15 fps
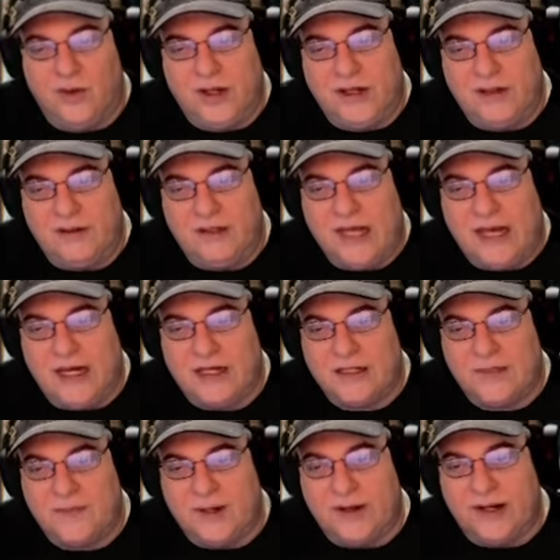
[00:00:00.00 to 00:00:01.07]
and gain
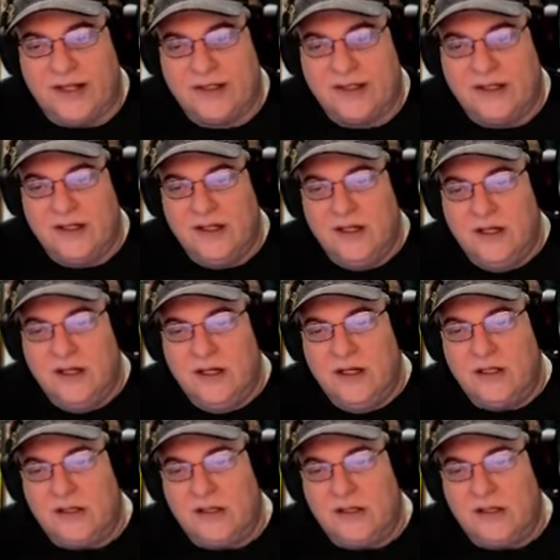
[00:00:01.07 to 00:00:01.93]
experience. So